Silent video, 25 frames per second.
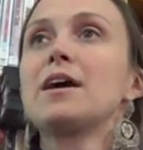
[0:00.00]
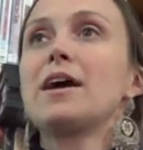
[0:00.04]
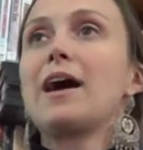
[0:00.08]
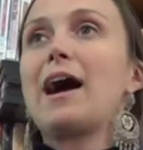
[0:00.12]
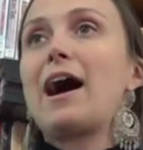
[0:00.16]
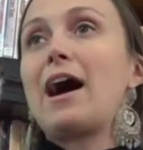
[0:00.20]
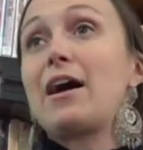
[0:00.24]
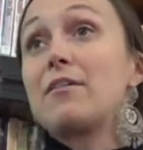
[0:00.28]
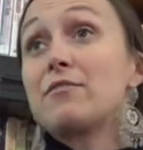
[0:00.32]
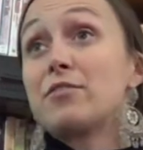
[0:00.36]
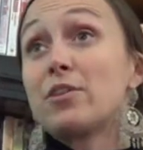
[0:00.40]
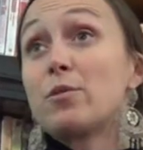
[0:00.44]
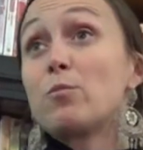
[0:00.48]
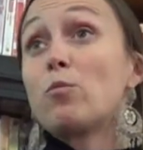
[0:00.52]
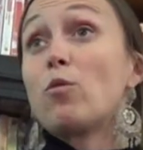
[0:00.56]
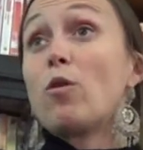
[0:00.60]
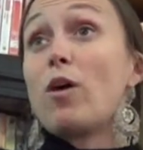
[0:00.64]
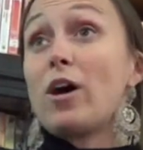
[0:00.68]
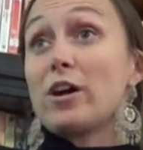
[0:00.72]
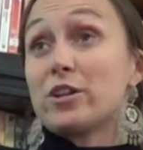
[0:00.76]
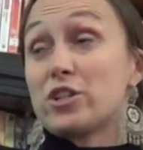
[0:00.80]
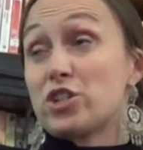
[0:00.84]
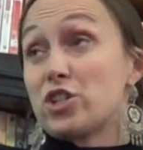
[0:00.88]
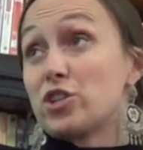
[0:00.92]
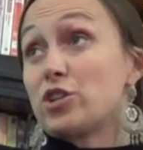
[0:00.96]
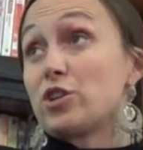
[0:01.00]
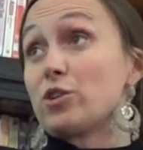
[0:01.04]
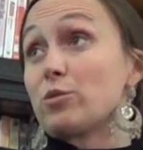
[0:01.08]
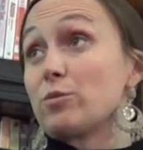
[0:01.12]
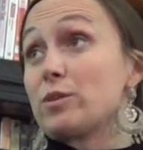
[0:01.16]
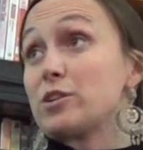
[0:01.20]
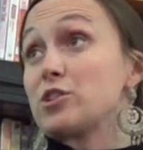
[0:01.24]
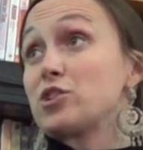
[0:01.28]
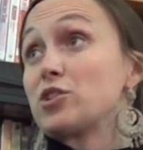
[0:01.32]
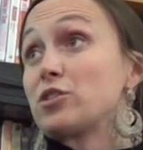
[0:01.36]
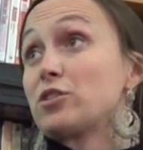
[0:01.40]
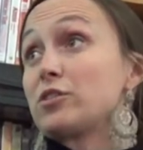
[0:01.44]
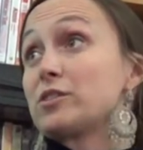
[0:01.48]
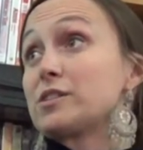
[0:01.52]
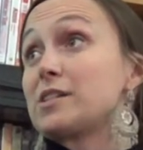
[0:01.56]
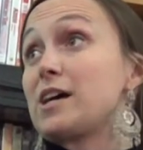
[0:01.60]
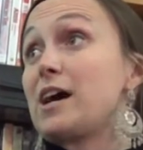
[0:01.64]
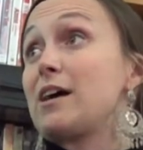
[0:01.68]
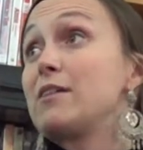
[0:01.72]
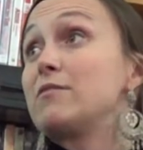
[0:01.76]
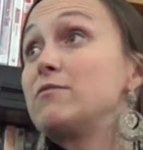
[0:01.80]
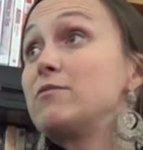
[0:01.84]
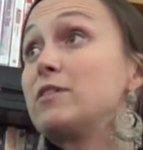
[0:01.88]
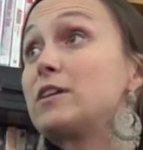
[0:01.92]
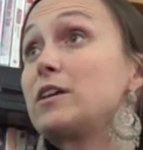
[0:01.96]
have them watch the original
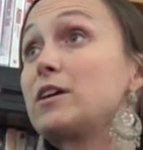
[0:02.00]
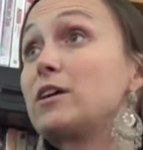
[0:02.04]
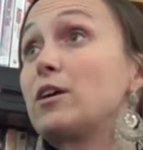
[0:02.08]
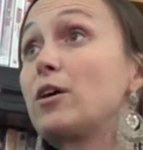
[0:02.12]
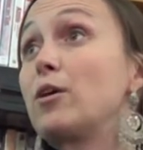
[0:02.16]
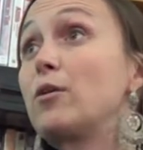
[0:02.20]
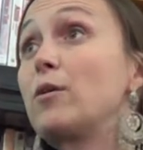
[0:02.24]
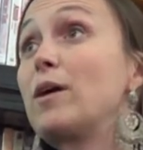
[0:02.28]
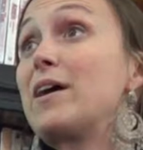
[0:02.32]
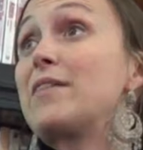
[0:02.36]
TED video,